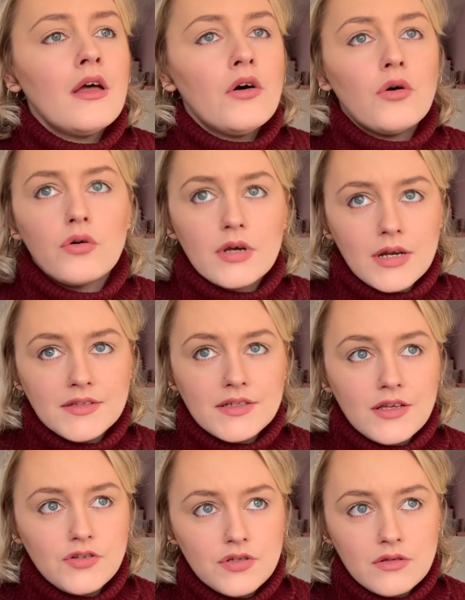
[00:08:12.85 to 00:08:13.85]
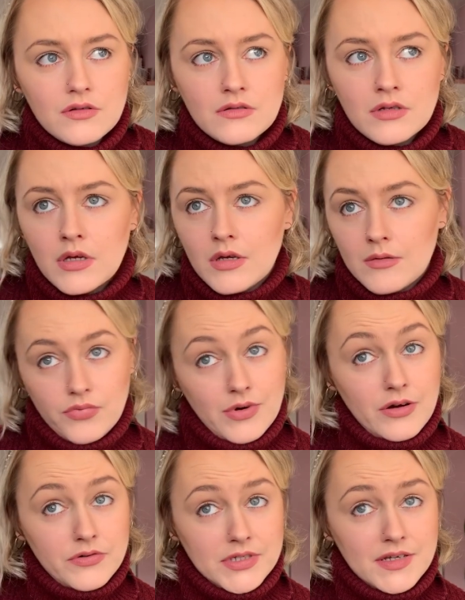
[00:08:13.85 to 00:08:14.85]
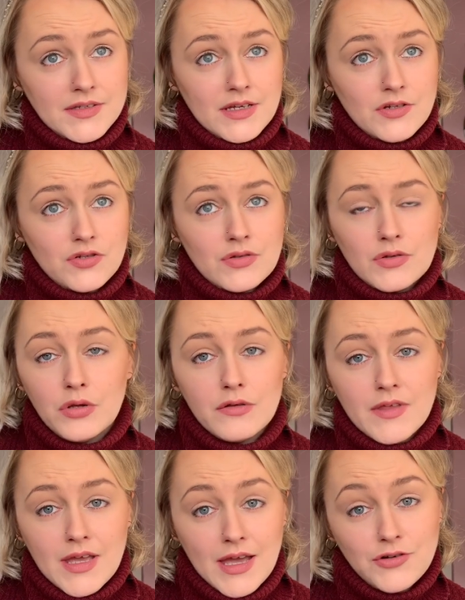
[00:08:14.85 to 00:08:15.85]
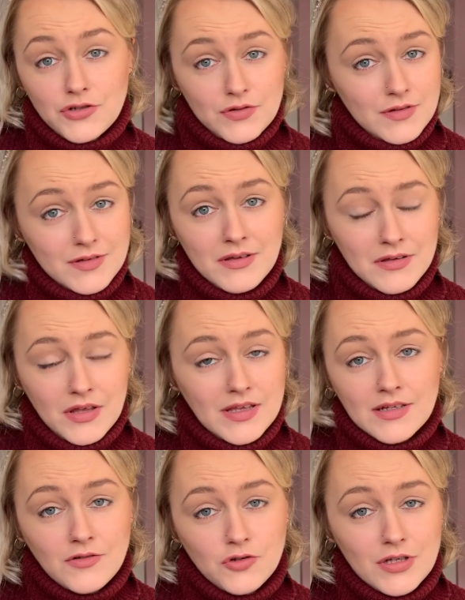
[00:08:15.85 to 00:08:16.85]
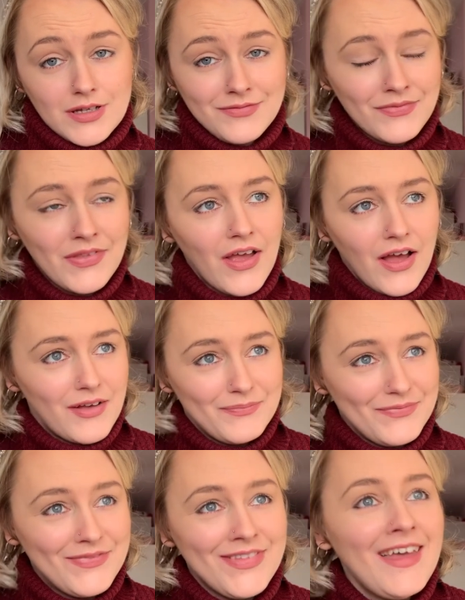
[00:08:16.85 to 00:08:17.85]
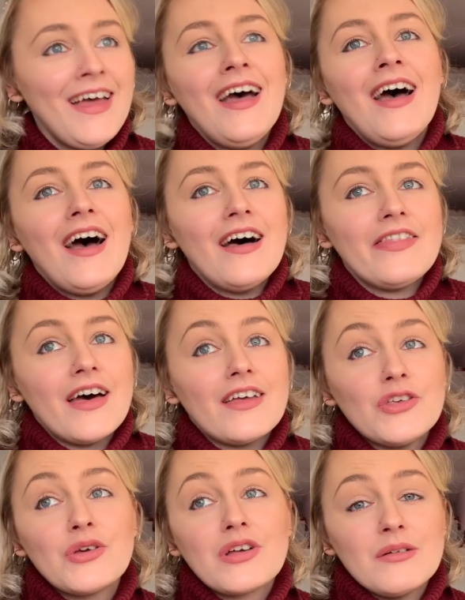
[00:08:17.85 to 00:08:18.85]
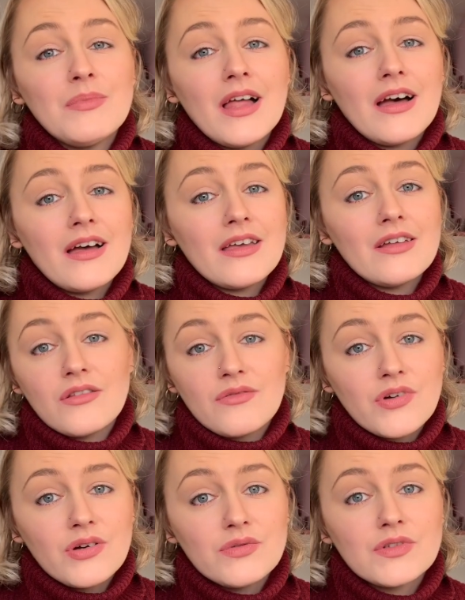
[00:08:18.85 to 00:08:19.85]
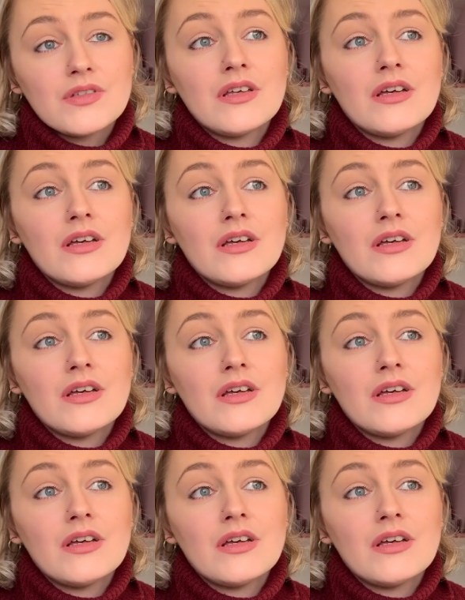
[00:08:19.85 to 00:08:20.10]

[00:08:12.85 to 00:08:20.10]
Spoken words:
organisation, prioritisation, all of the Asians, essentially, that you can apply in other roles.